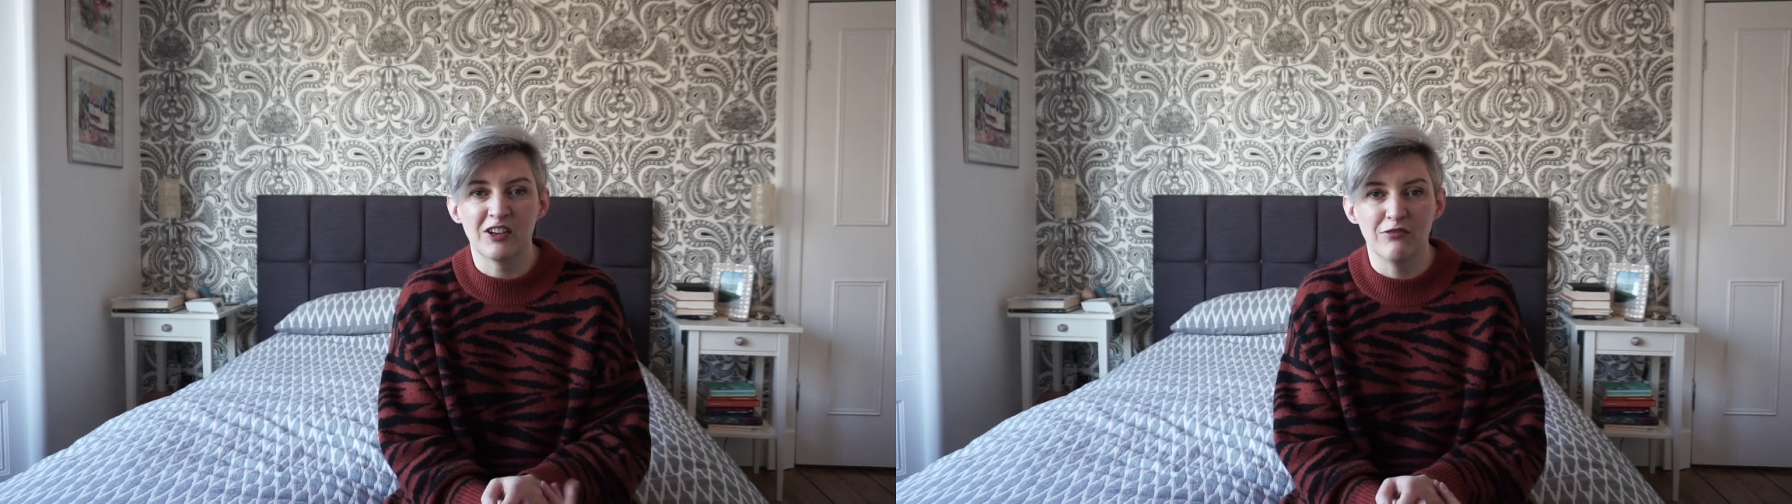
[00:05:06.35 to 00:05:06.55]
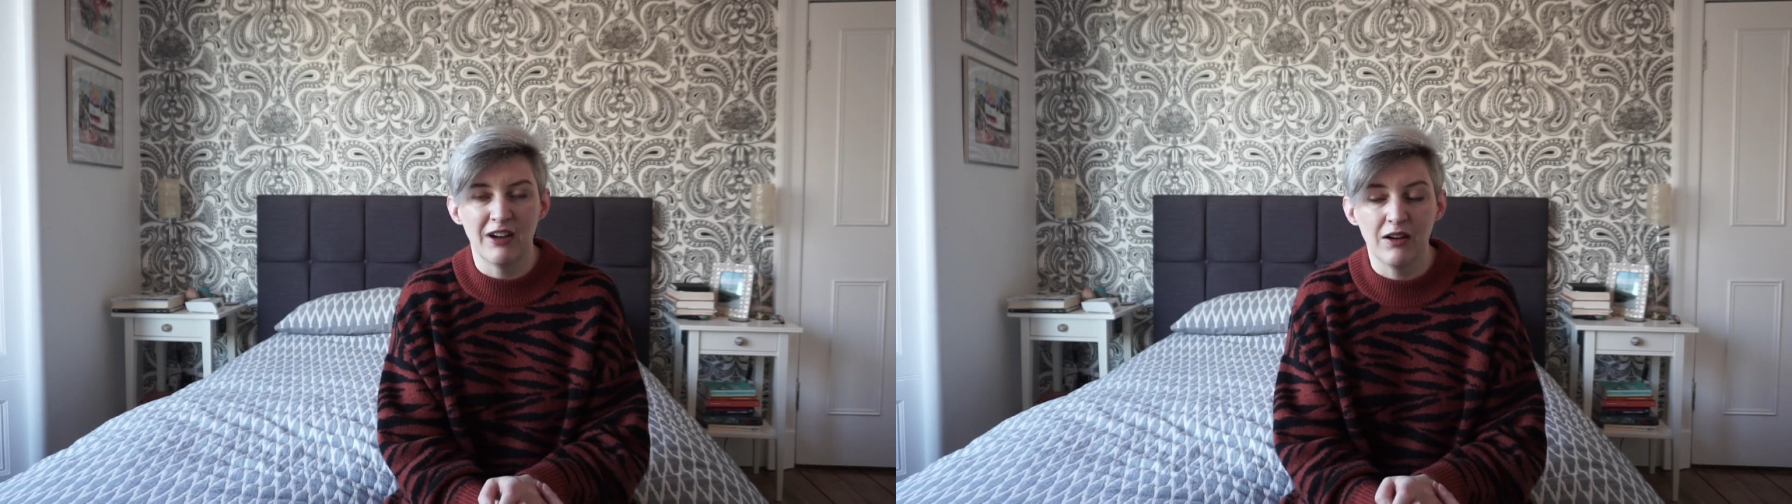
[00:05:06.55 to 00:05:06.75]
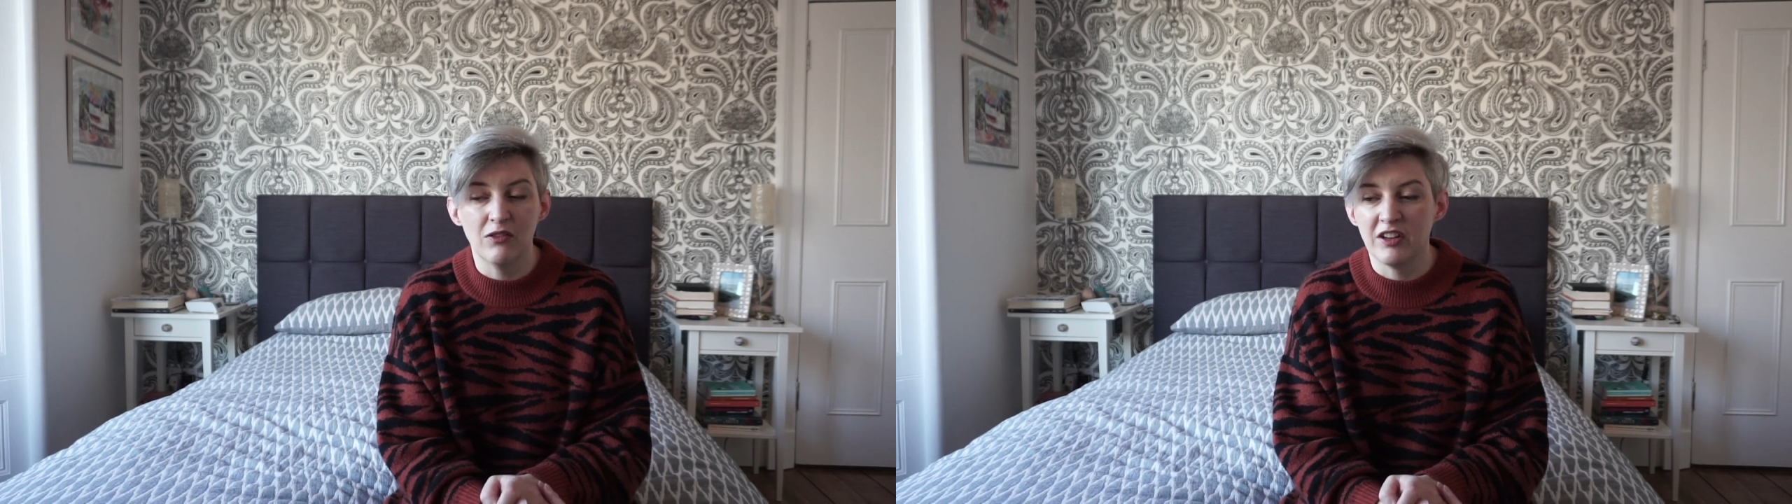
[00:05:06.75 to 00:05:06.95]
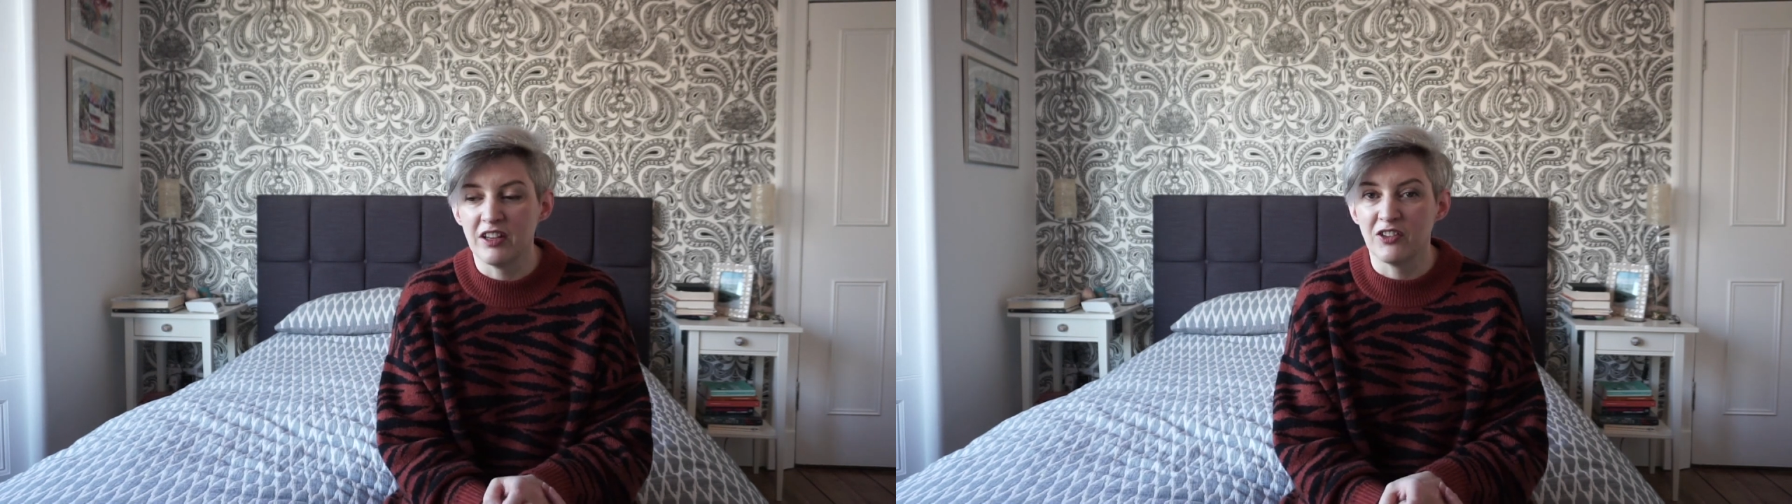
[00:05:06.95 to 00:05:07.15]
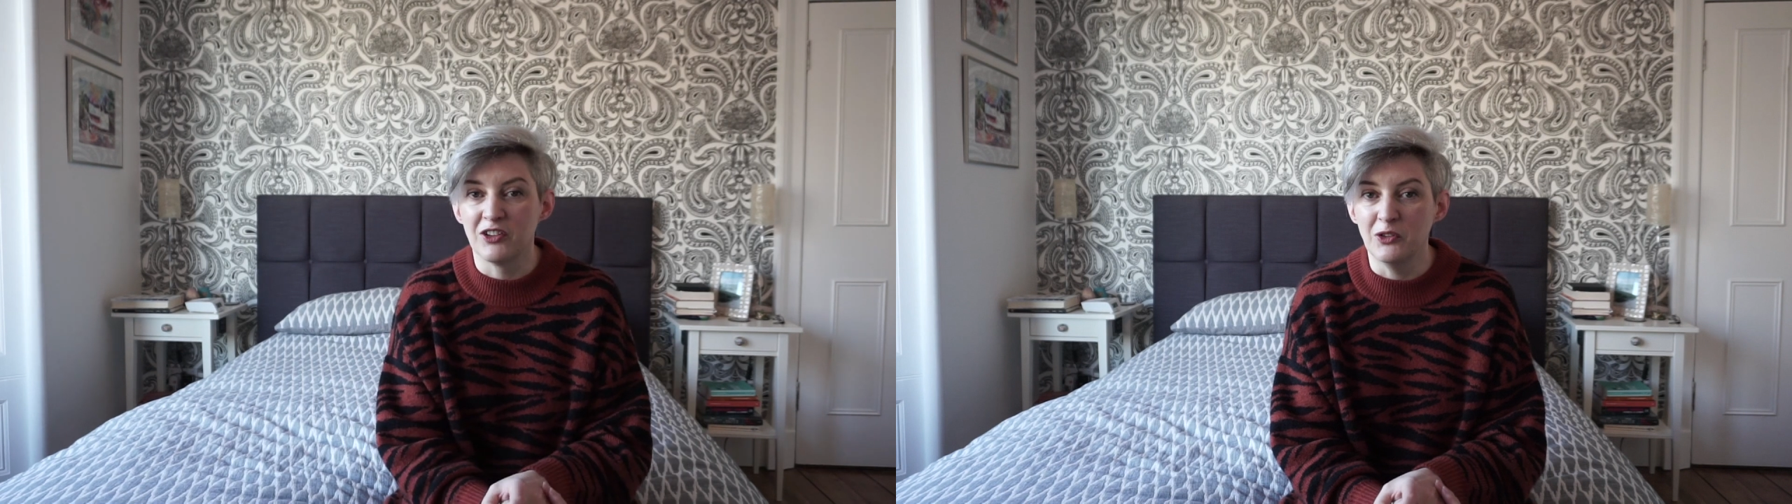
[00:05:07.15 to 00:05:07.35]
around
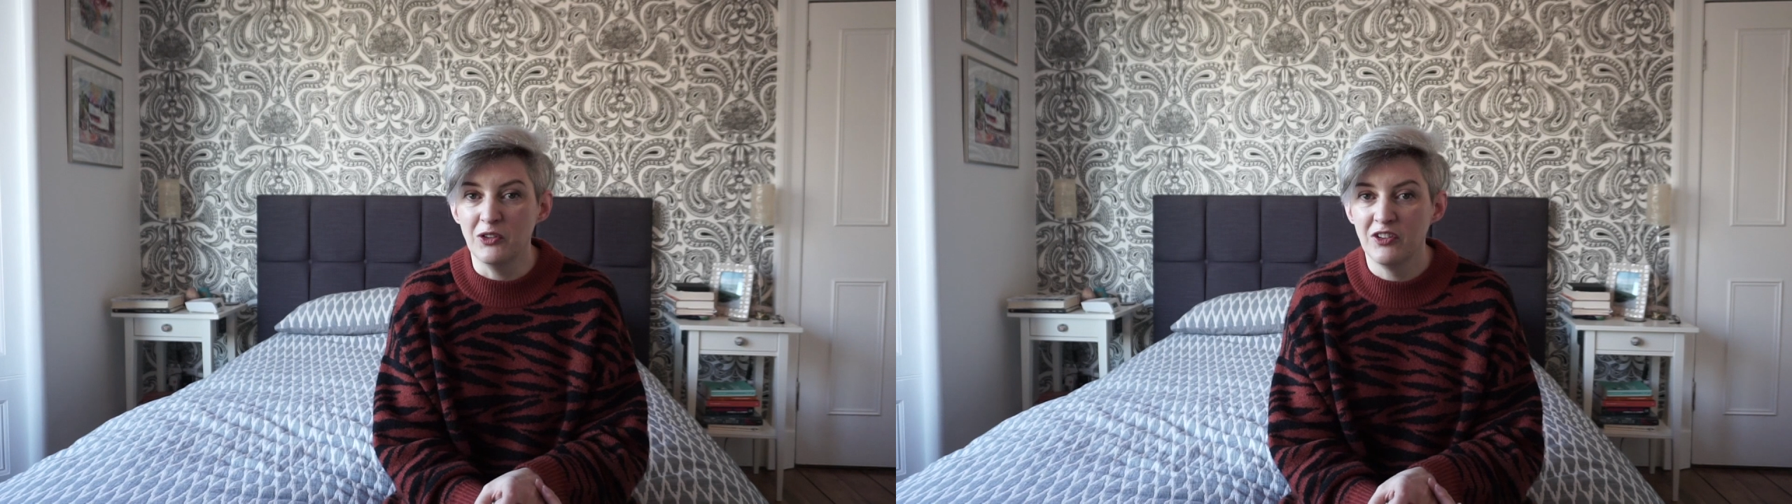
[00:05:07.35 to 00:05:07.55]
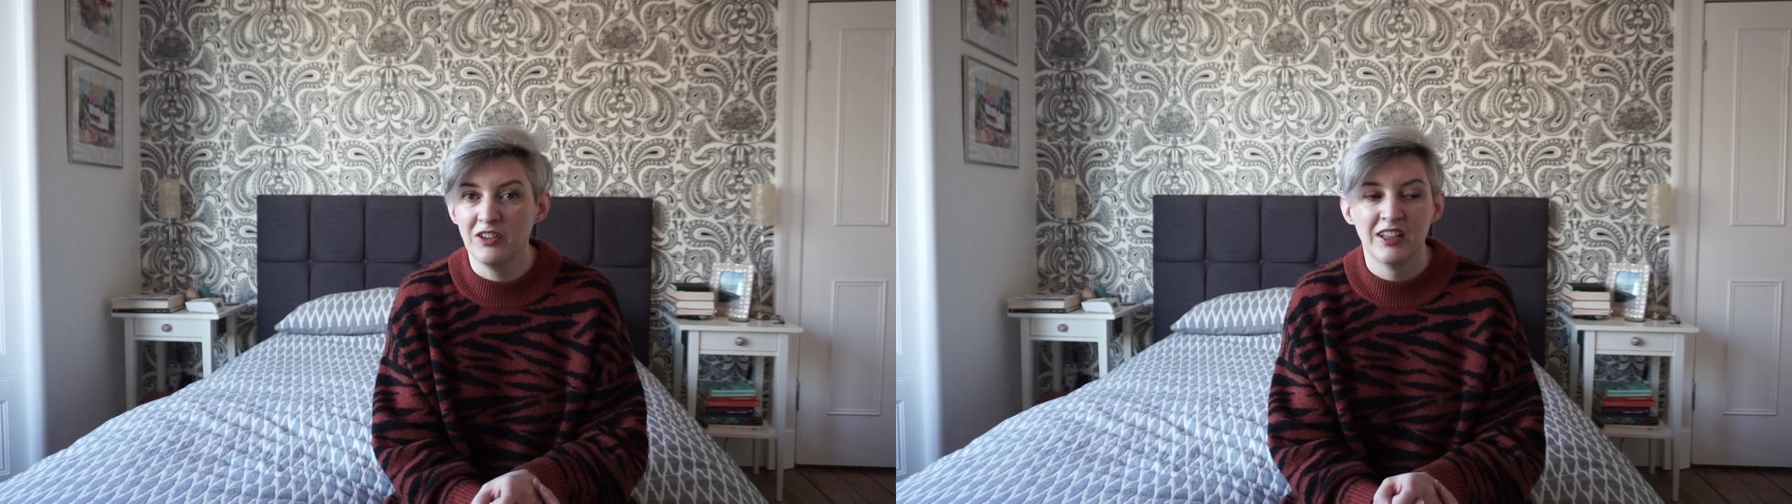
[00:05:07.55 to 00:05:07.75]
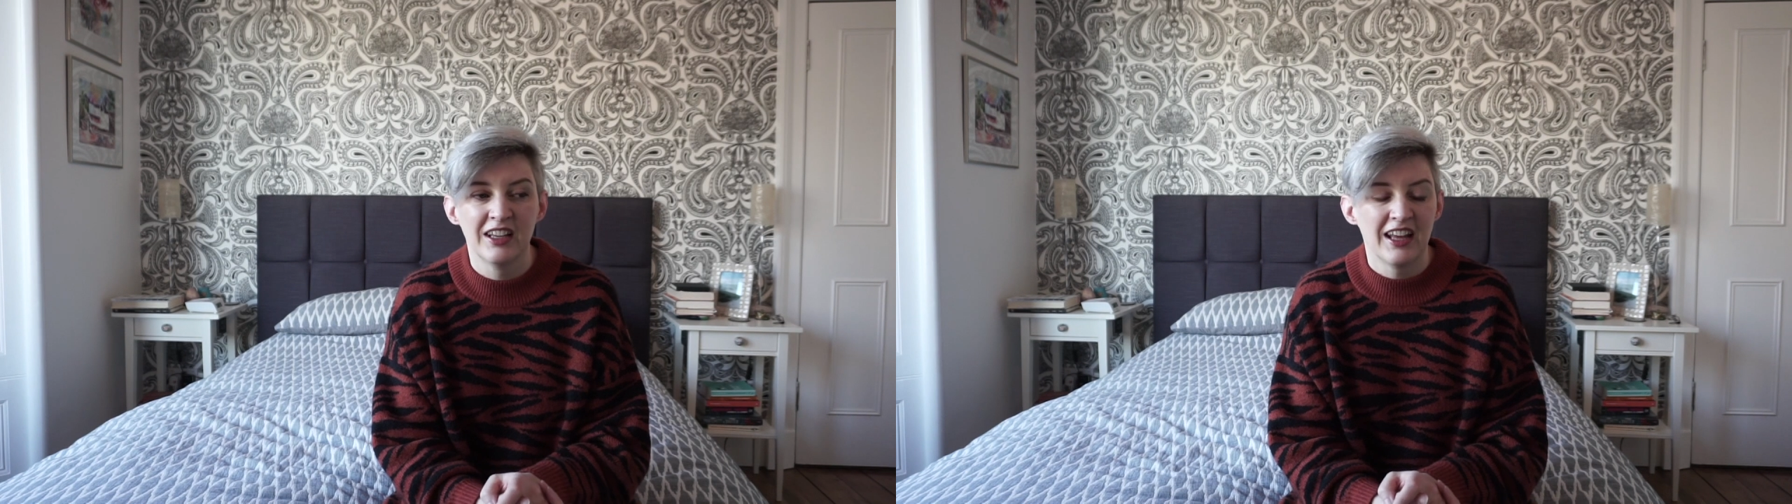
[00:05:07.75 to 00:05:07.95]
his tools,